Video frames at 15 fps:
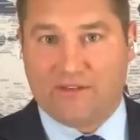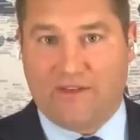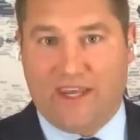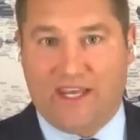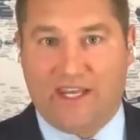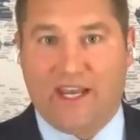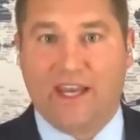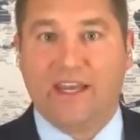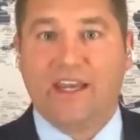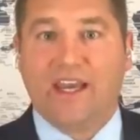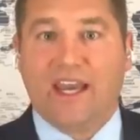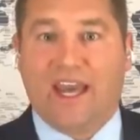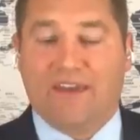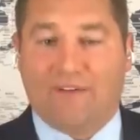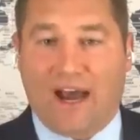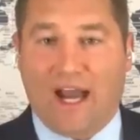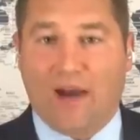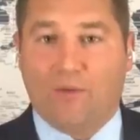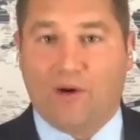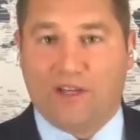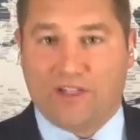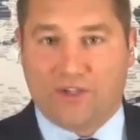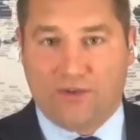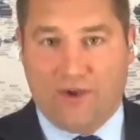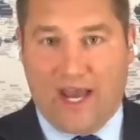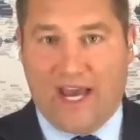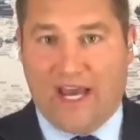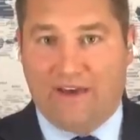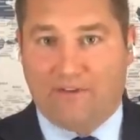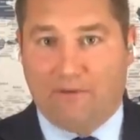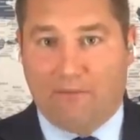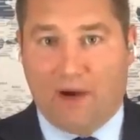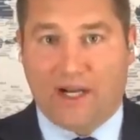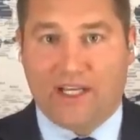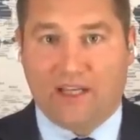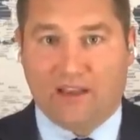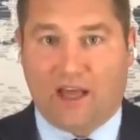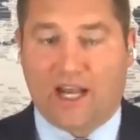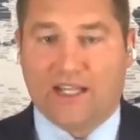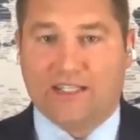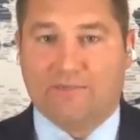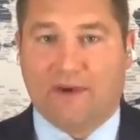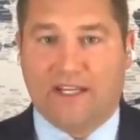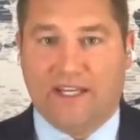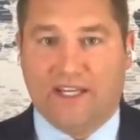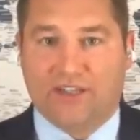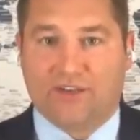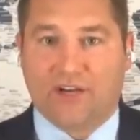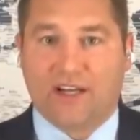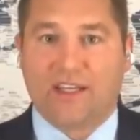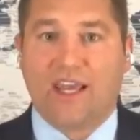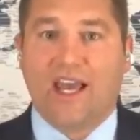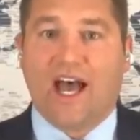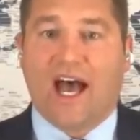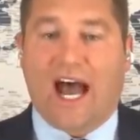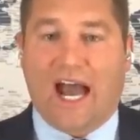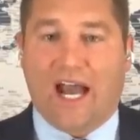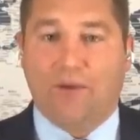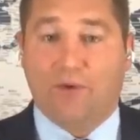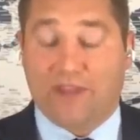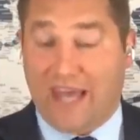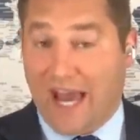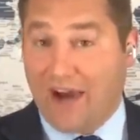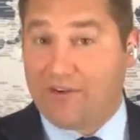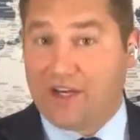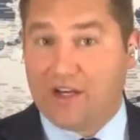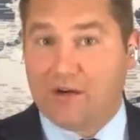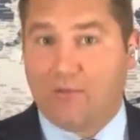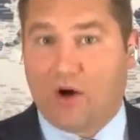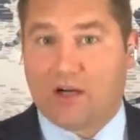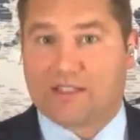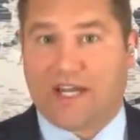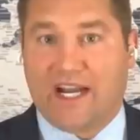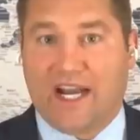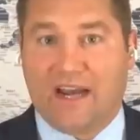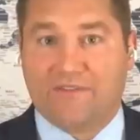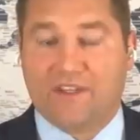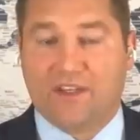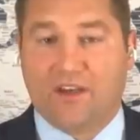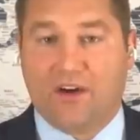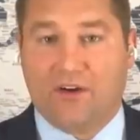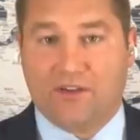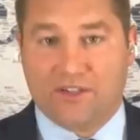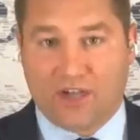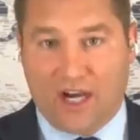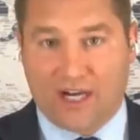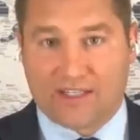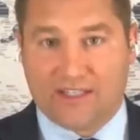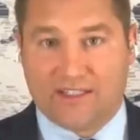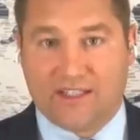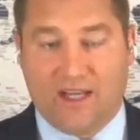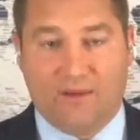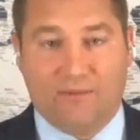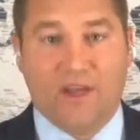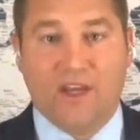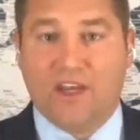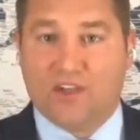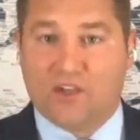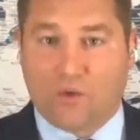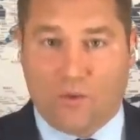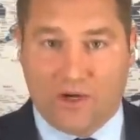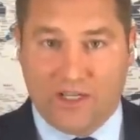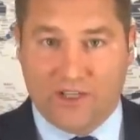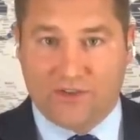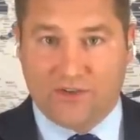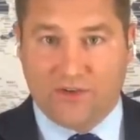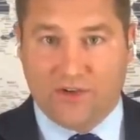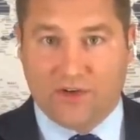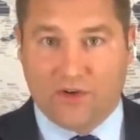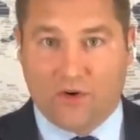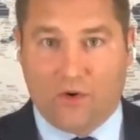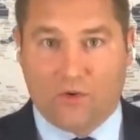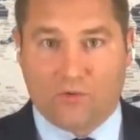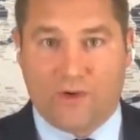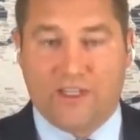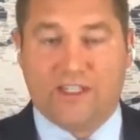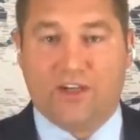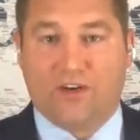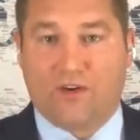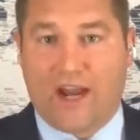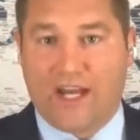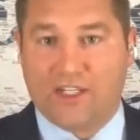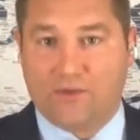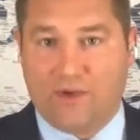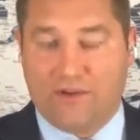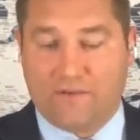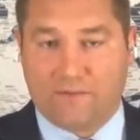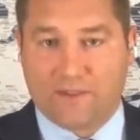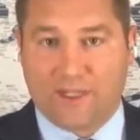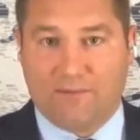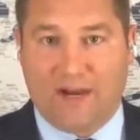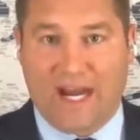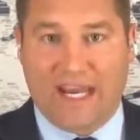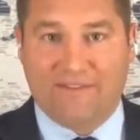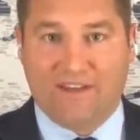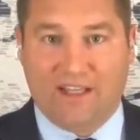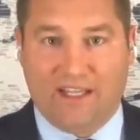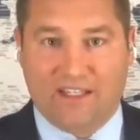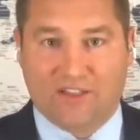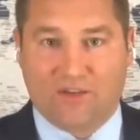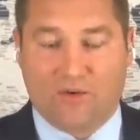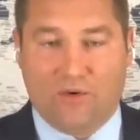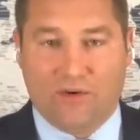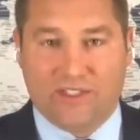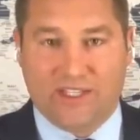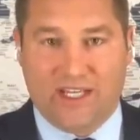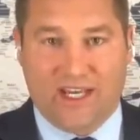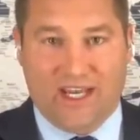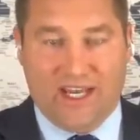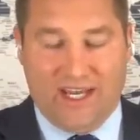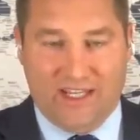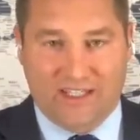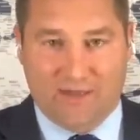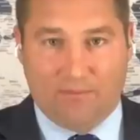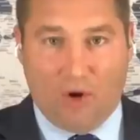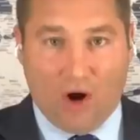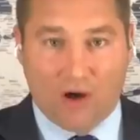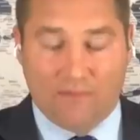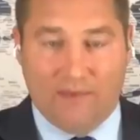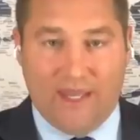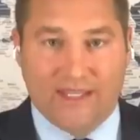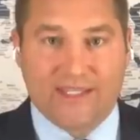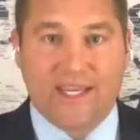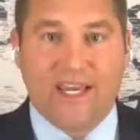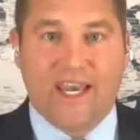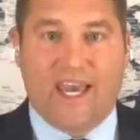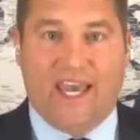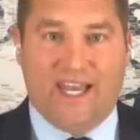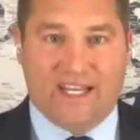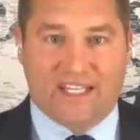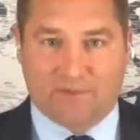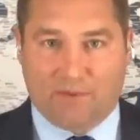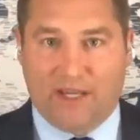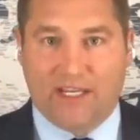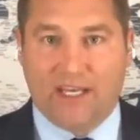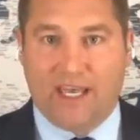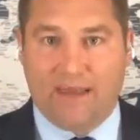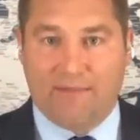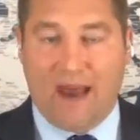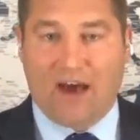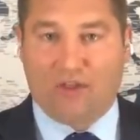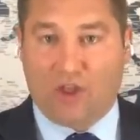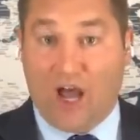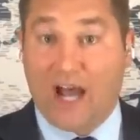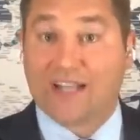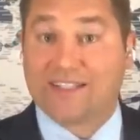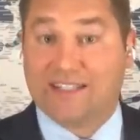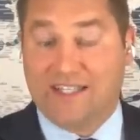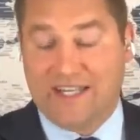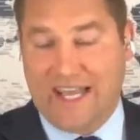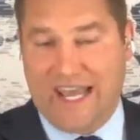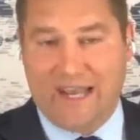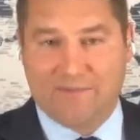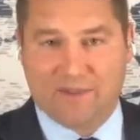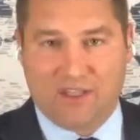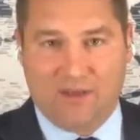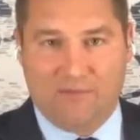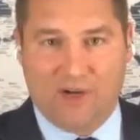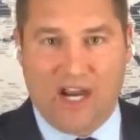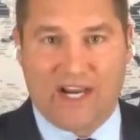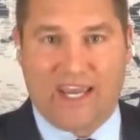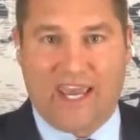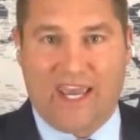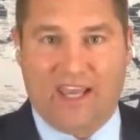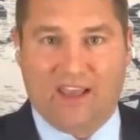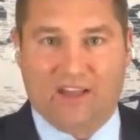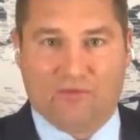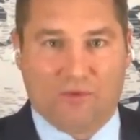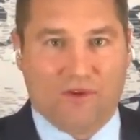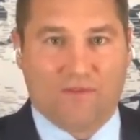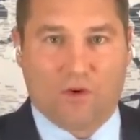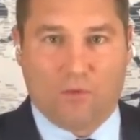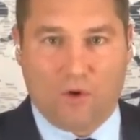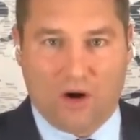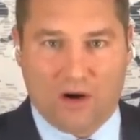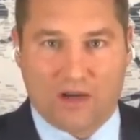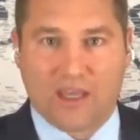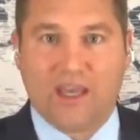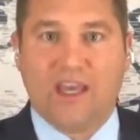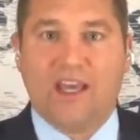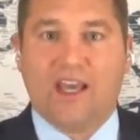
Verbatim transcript: Pennsylvania, if I want to have money allotted to my district, without earmarks, I'd have to go and talk to some 22-year-old recent graduate from some Ivy League school, it's in a department, and explained to him how locks and dams on the Monongahela River work.